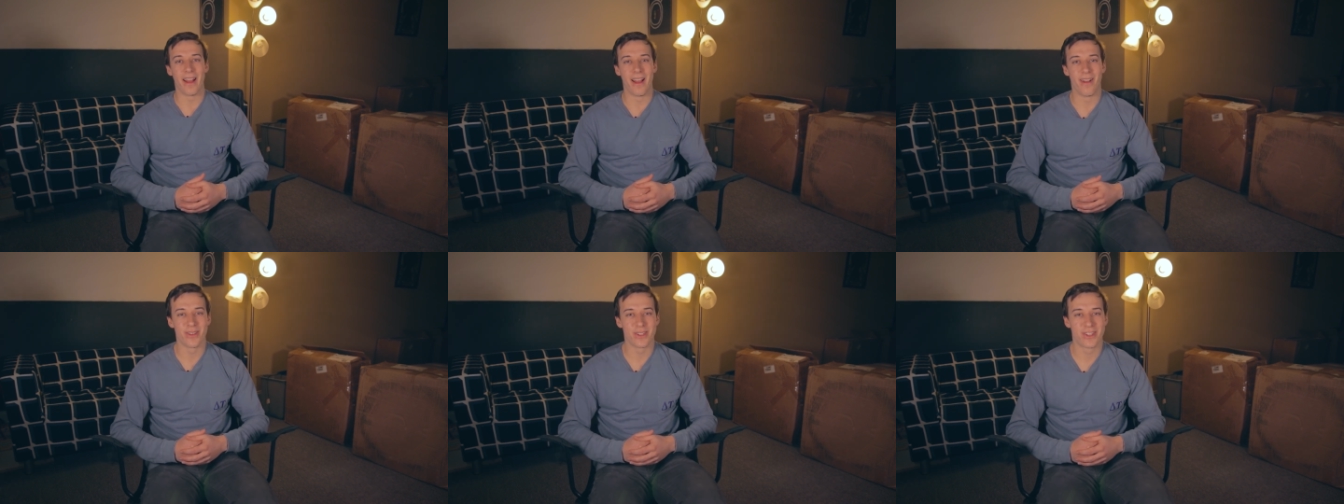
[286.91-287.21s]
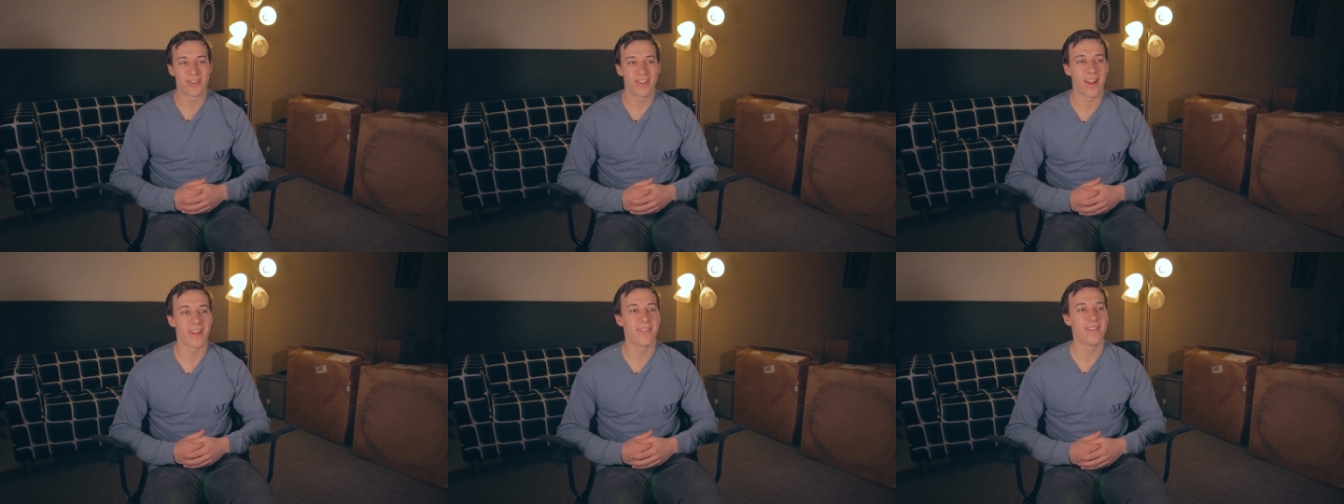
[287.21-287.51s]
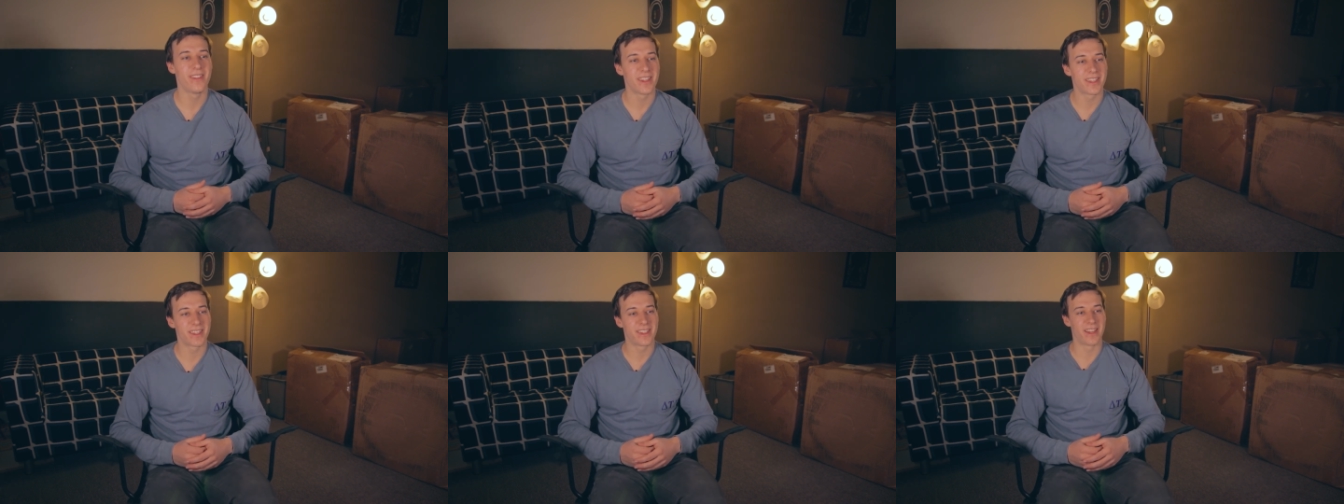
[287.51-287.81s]
I was
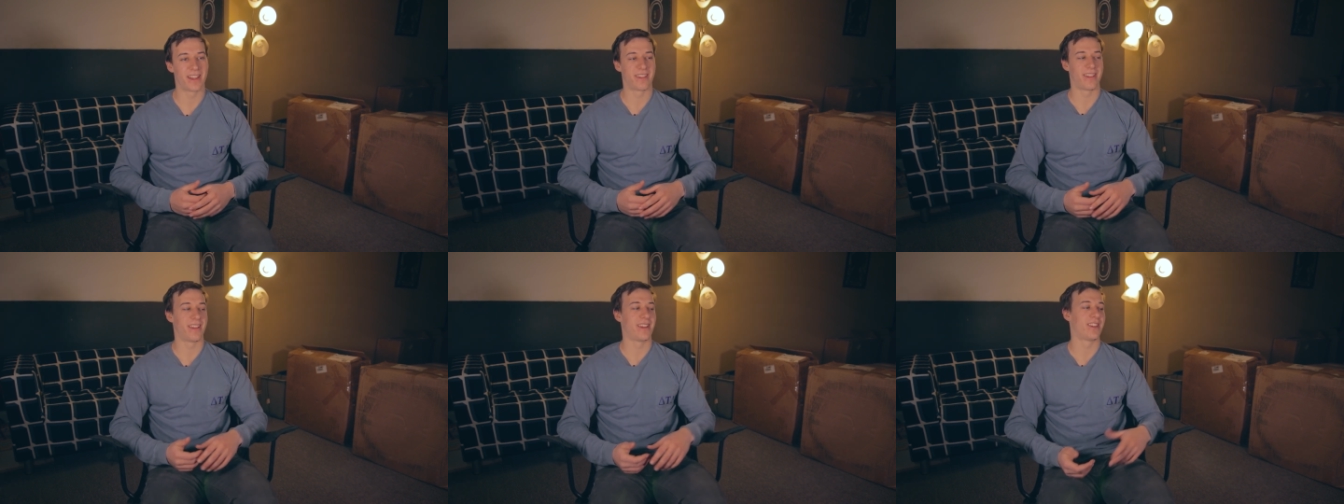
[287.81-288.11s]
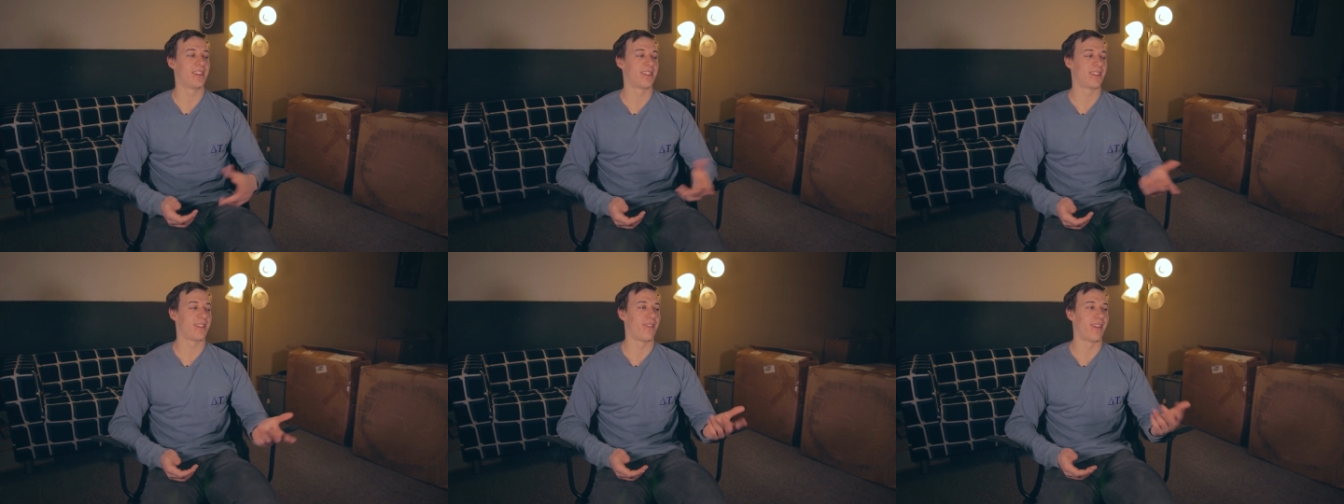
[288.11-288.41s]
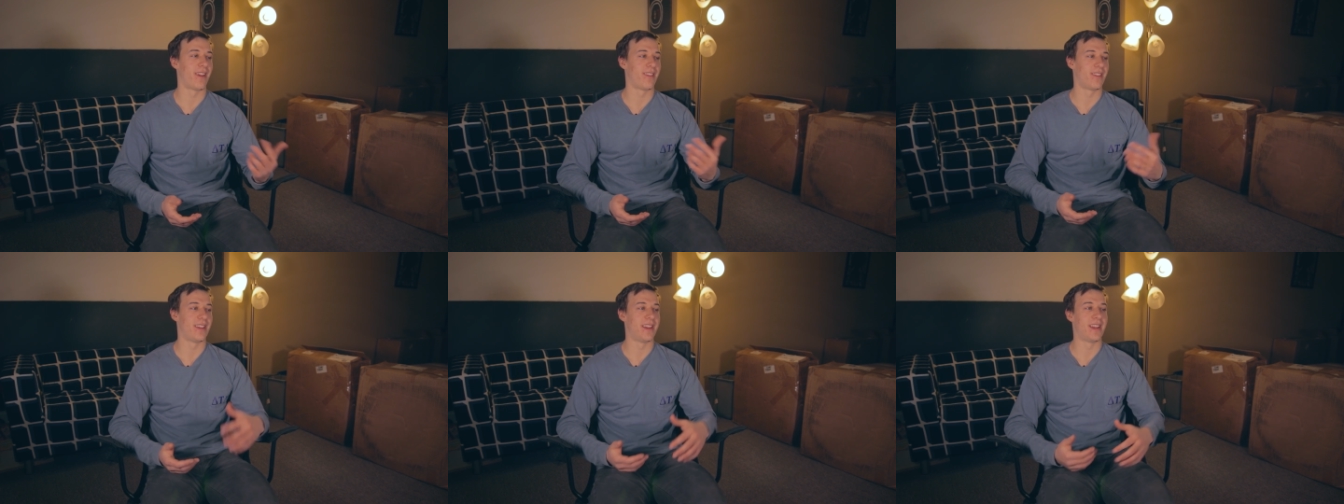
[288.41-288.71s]
driving this thing like just
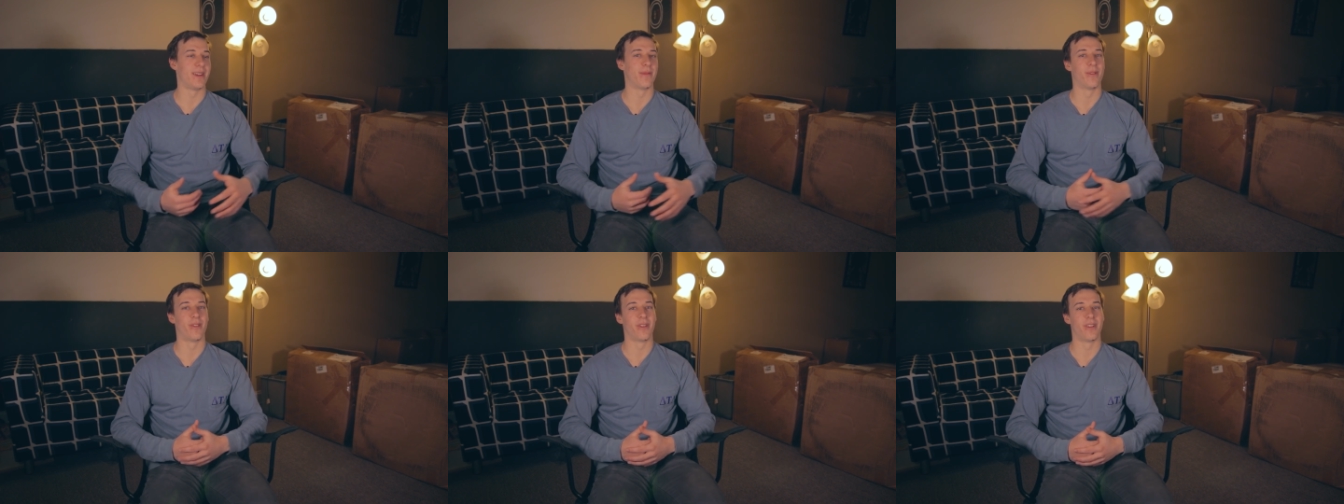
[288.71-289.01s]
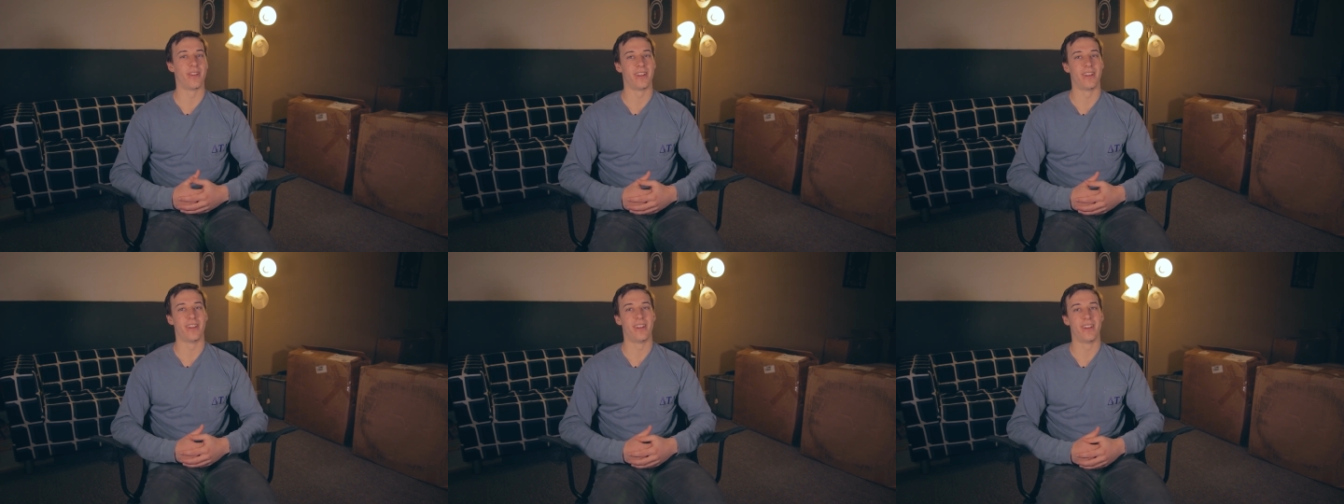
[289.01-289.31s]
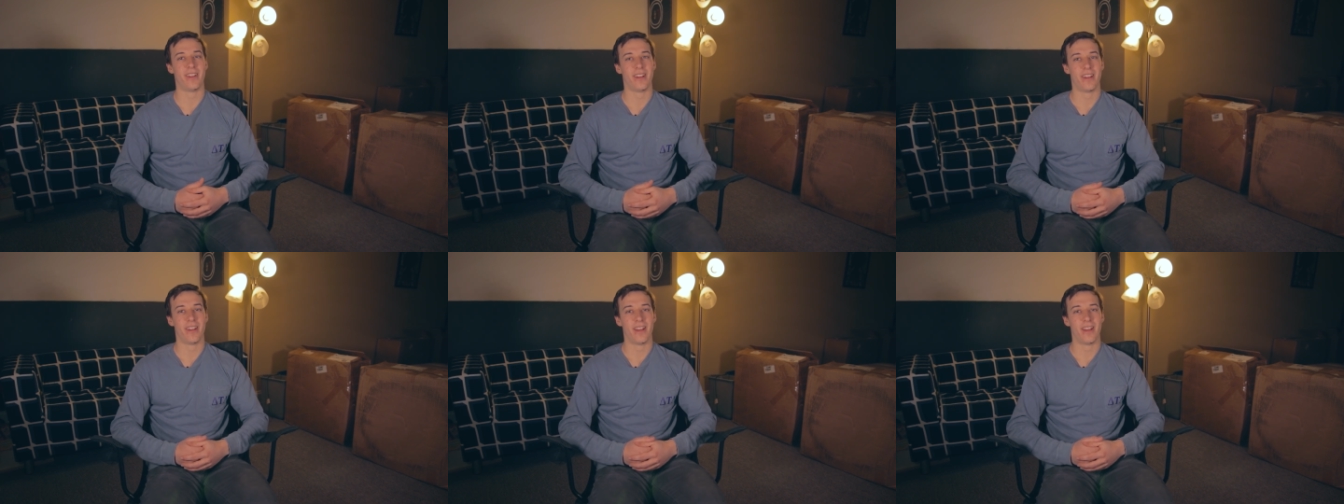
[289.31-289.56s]
around the neighborhood.